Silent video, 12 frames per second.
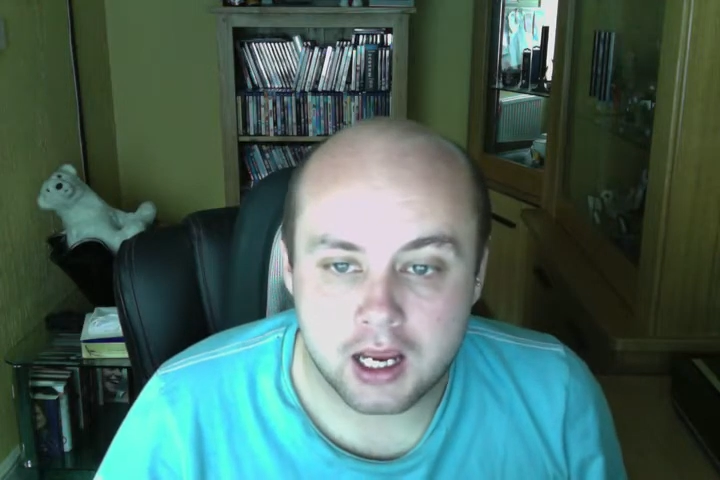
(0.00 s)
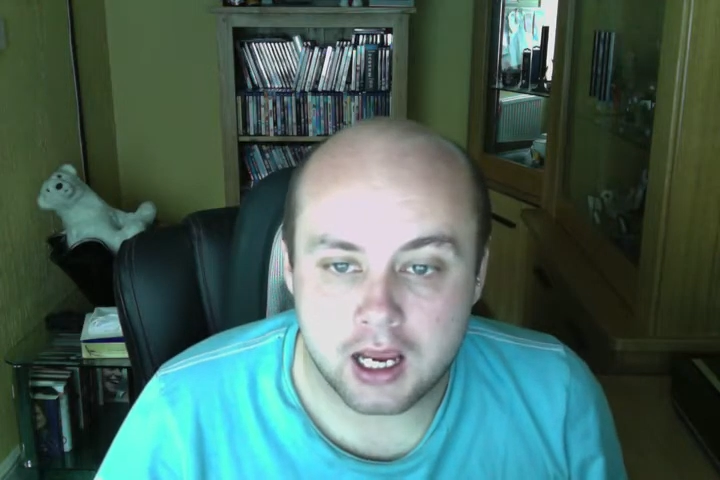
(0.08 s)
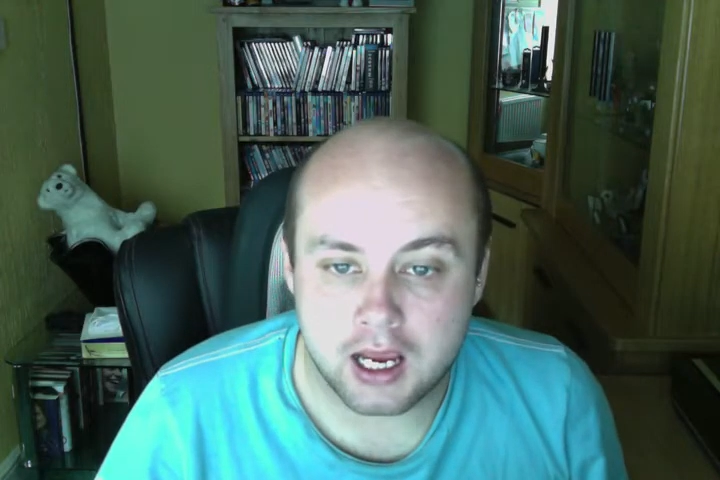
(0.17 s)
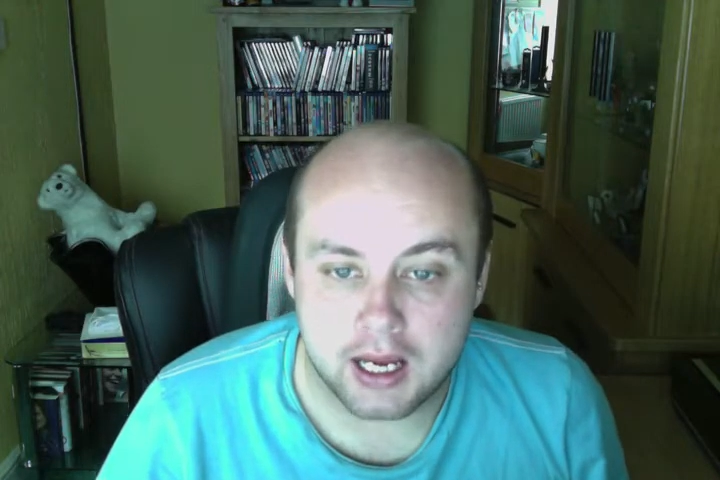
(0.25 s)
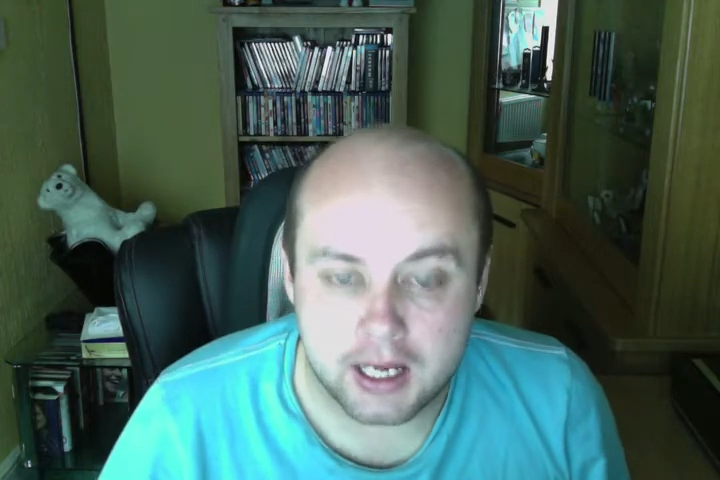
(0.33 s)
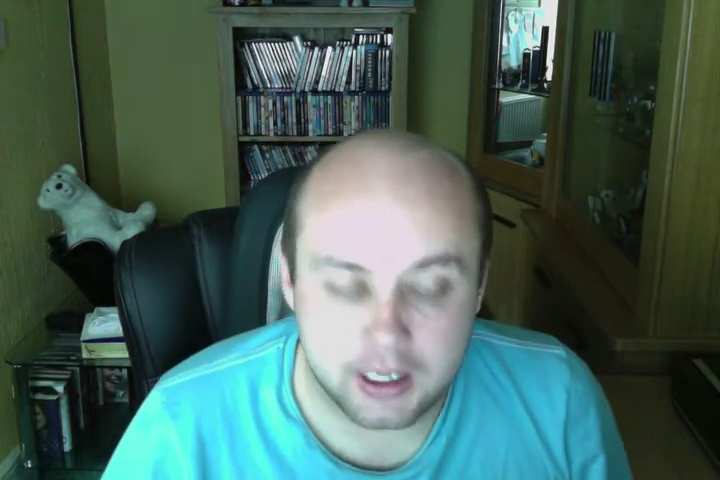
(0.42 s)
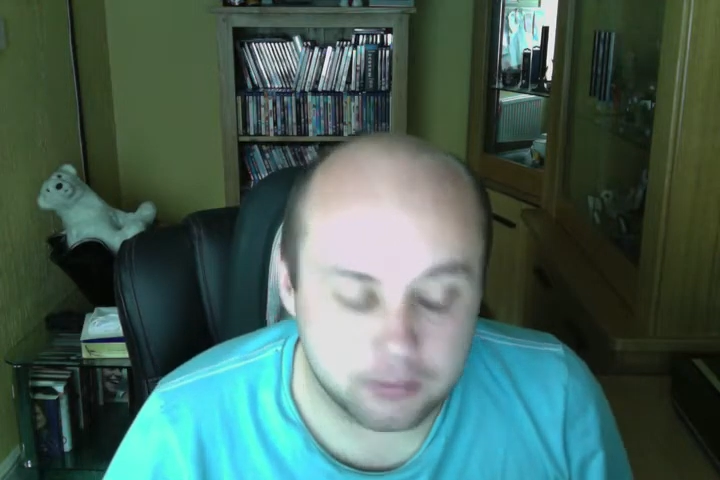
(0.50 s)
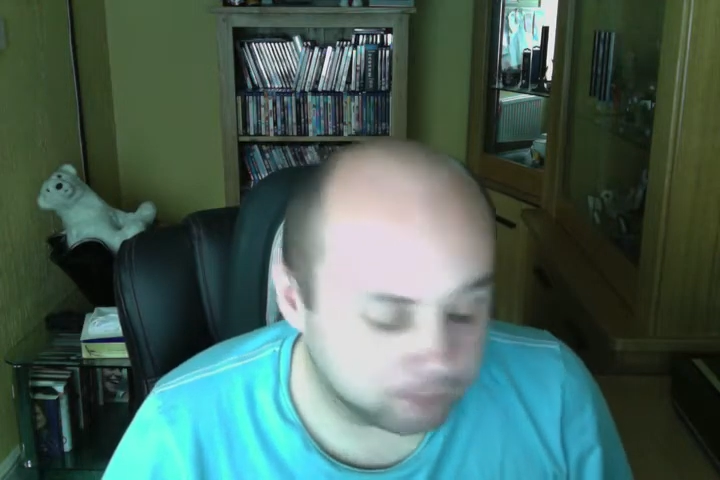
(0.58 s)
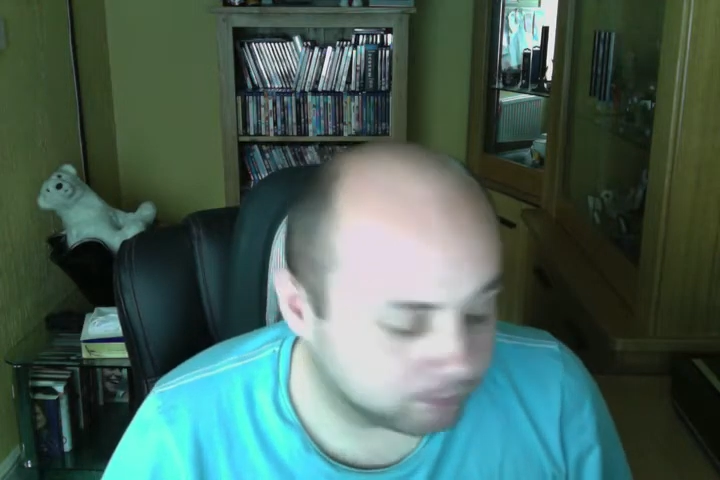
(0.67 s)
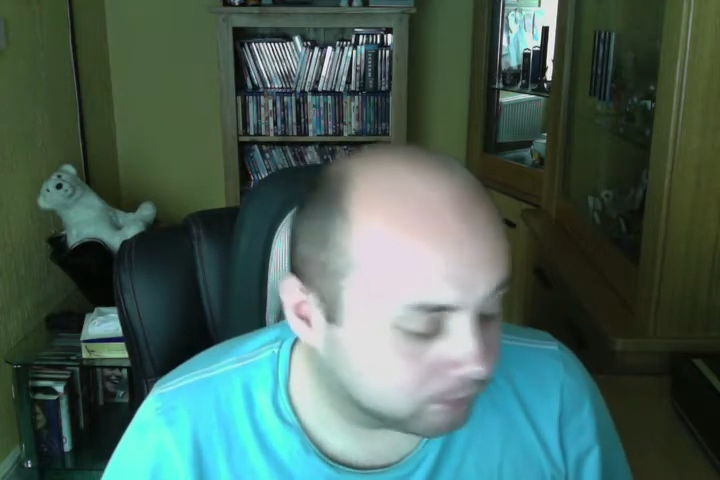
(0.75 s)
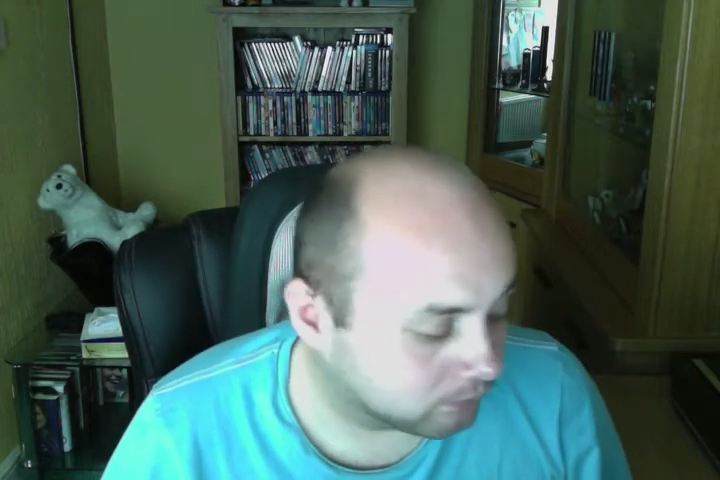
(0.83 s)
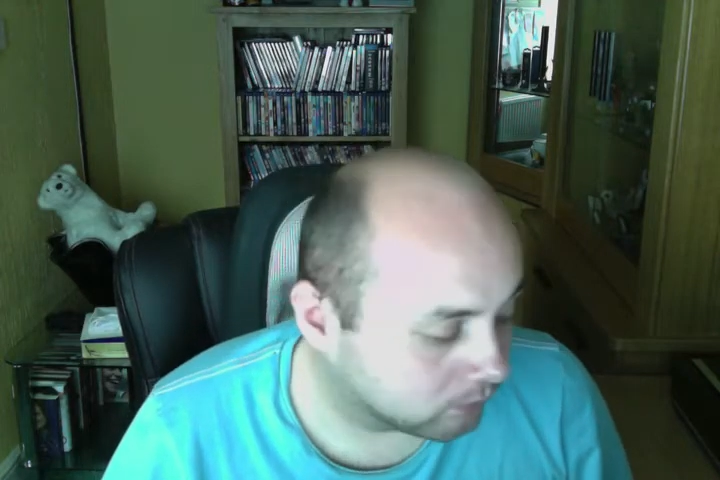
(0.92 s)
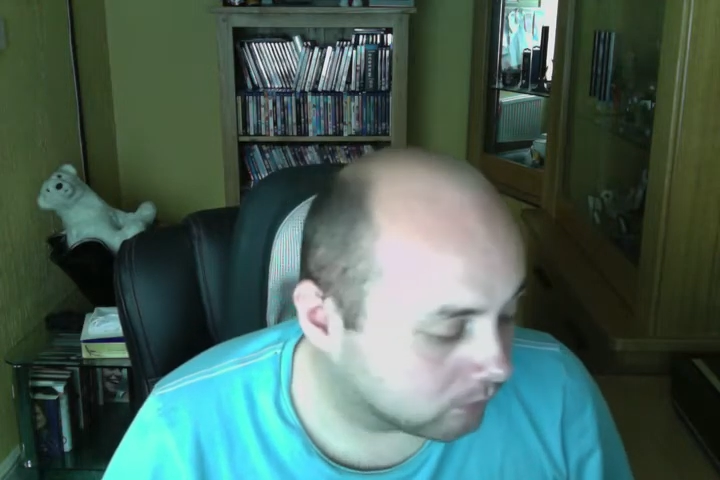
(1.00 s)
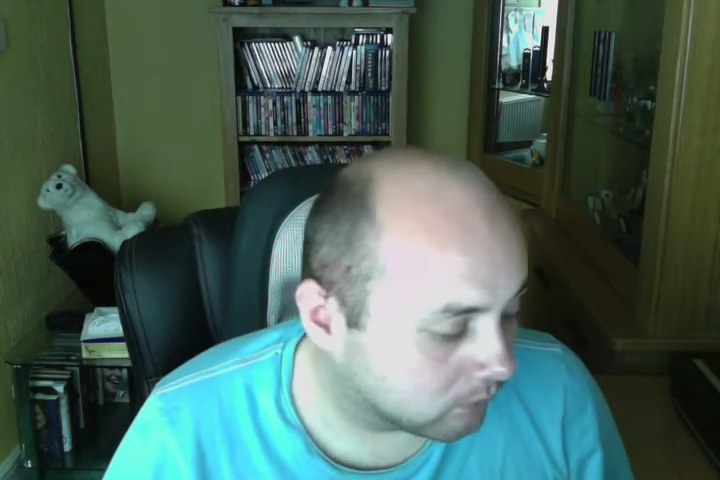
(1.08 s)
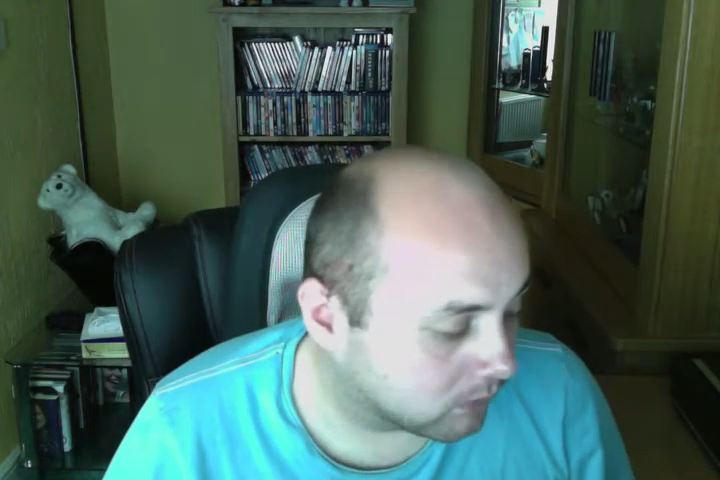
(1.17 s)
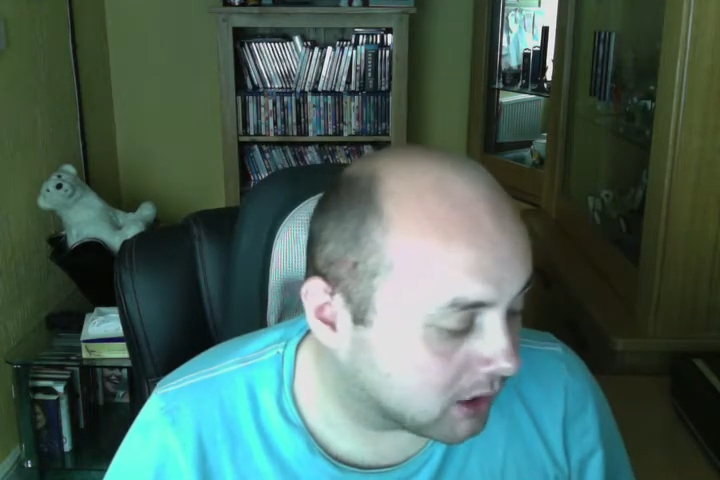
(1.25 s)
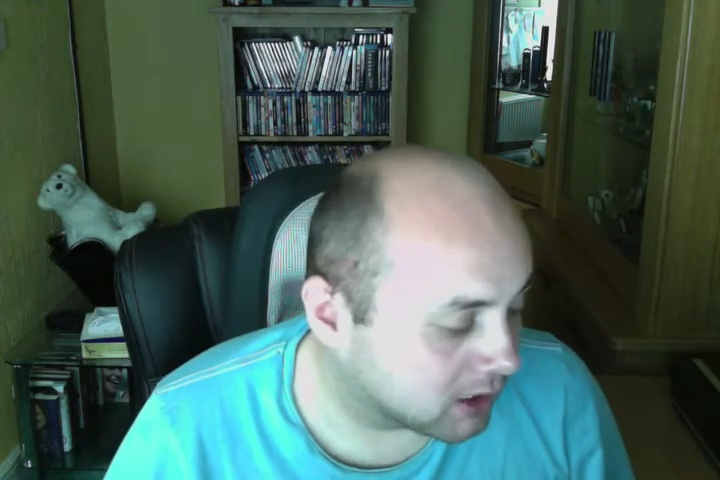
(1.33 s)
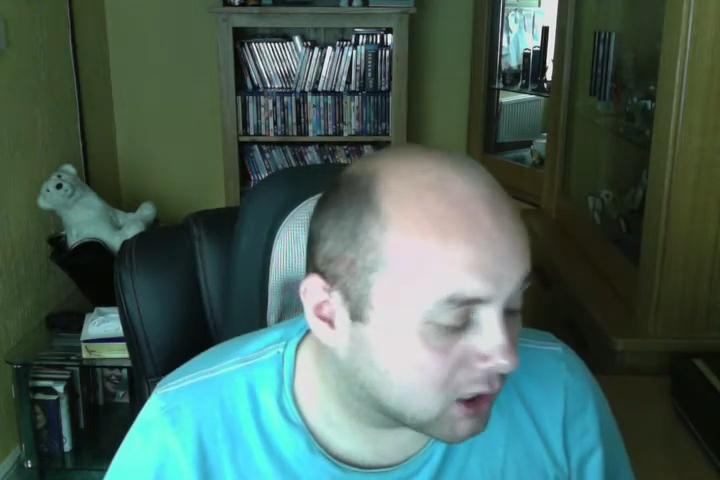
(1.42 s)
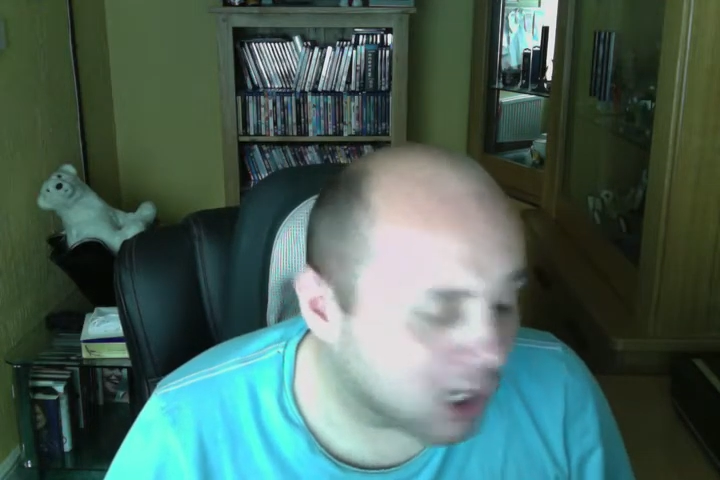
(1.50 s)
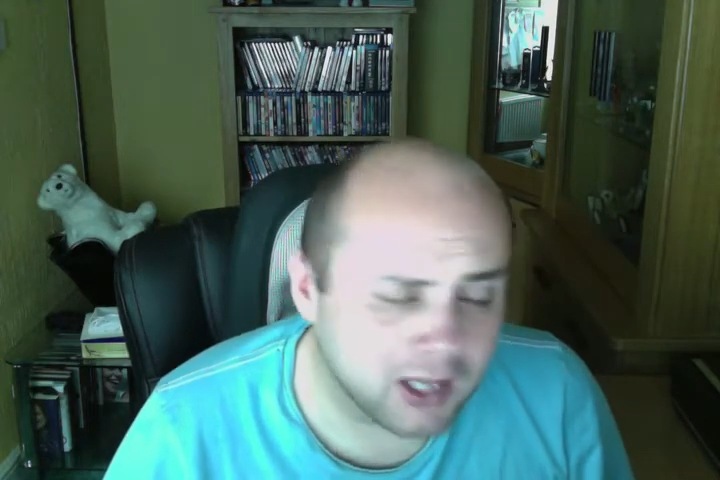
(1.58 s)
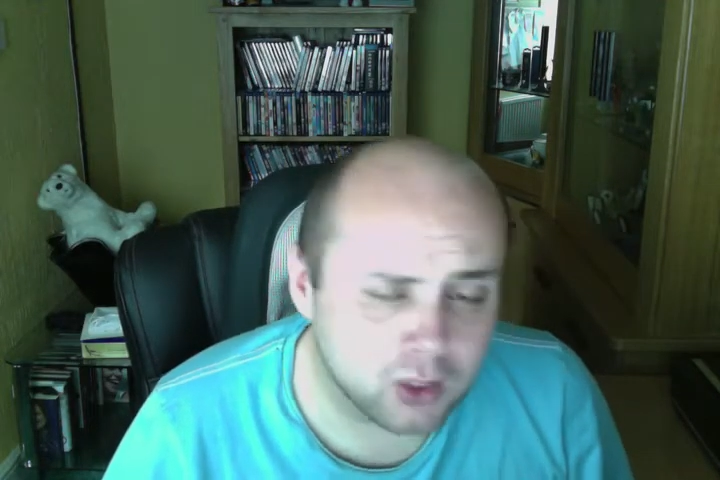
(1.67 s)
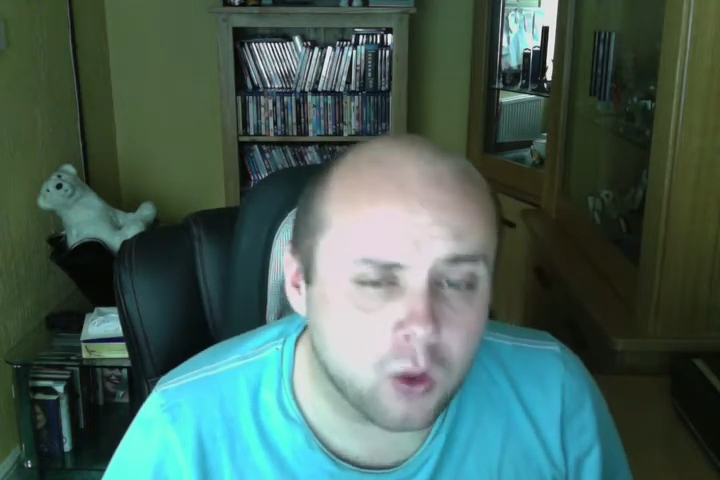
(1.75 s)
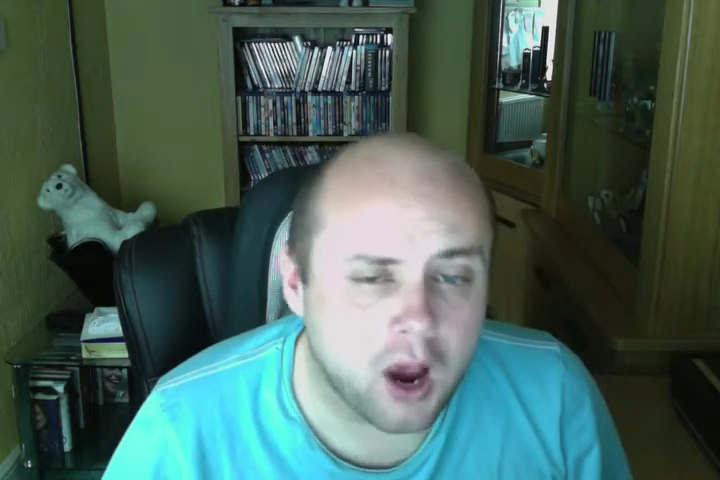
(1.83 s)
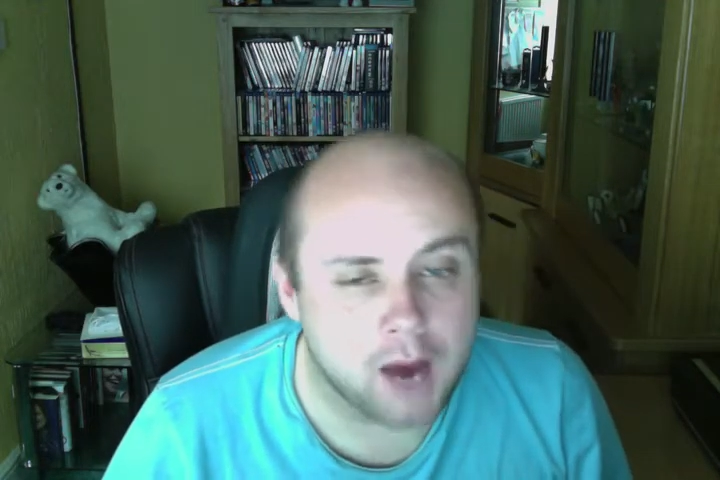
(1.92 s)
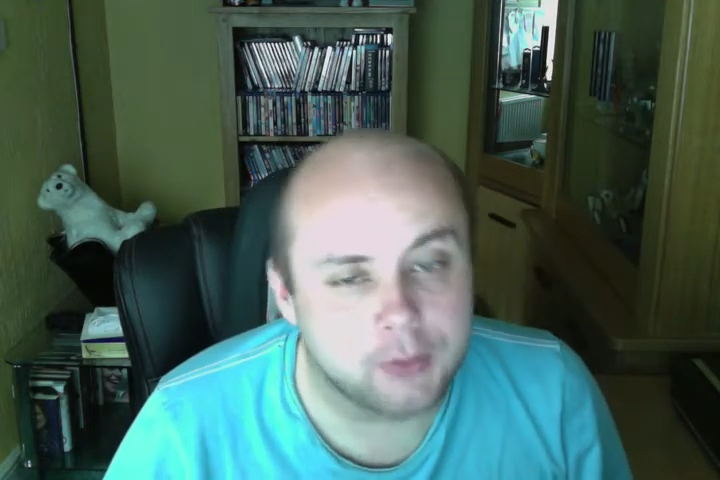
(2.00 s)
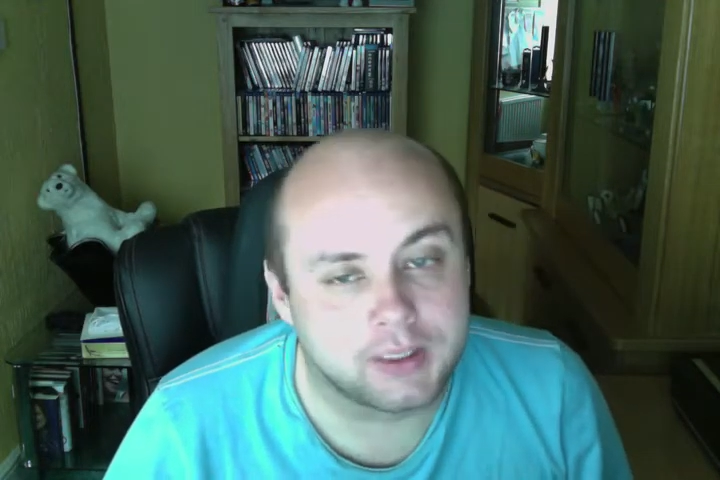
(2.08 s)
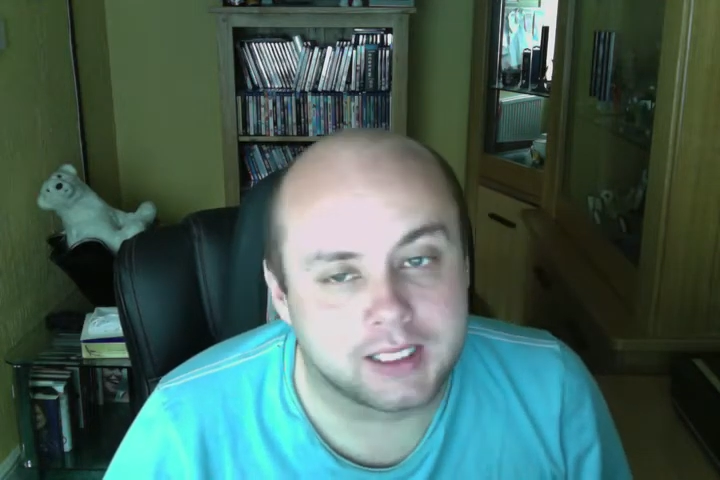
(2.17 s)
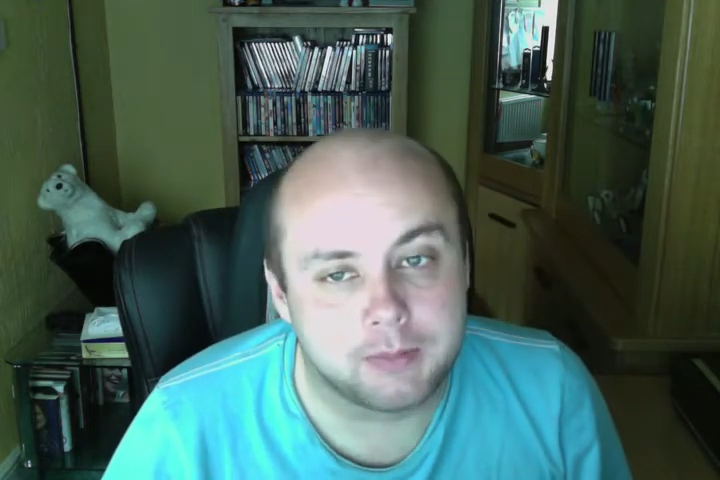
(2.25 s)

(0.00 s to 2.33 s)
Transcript: Is it what you was expecting from the